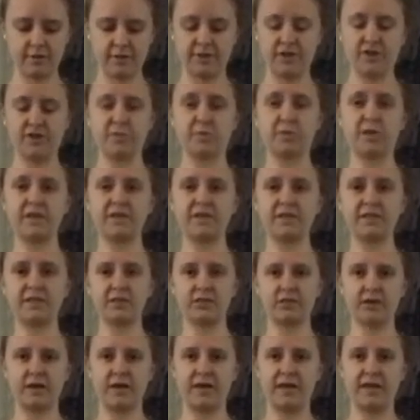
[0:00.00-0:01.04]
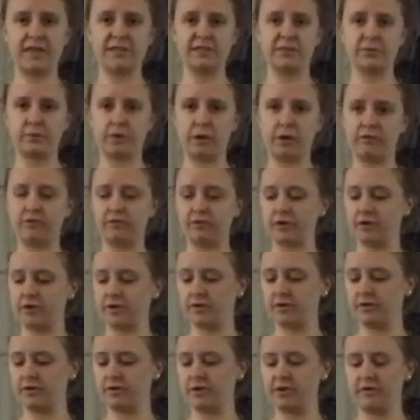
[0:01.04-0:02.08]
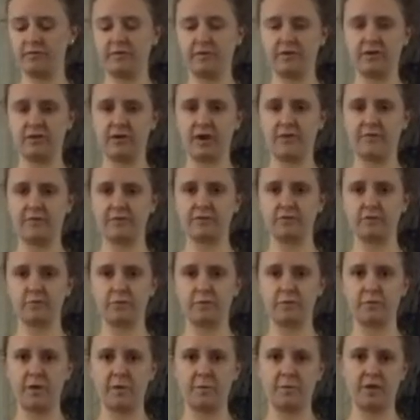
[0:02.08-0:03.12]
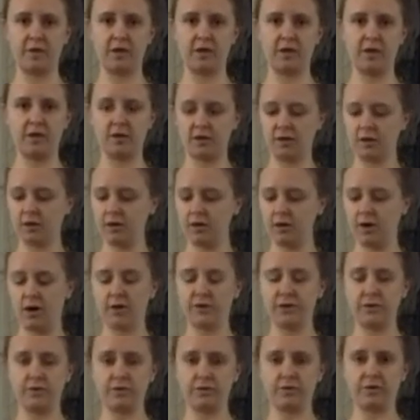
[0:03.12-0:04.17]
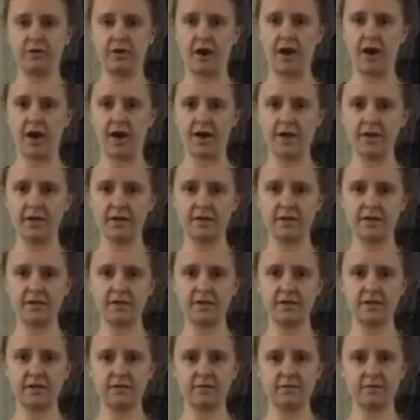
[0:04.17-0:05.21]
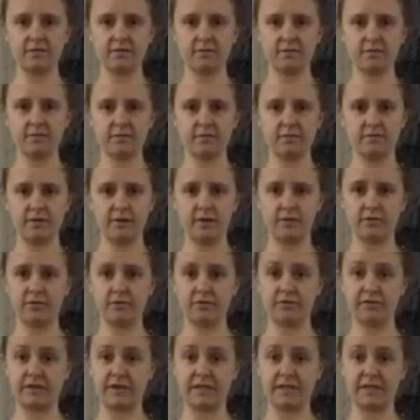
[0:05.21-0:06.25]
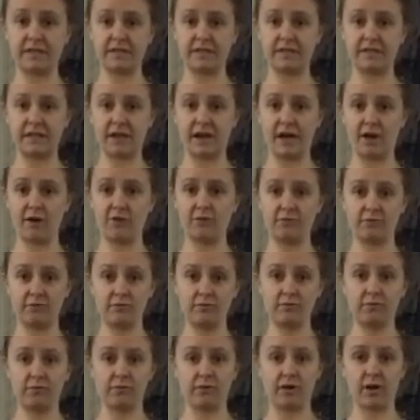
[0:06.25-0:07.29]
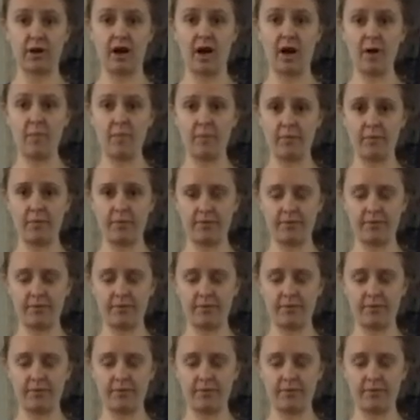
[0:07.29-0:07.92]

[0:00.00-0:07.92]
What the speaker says: And just placing your hands wherever they feel comfortable, maybe on your thighs, either facing down or up.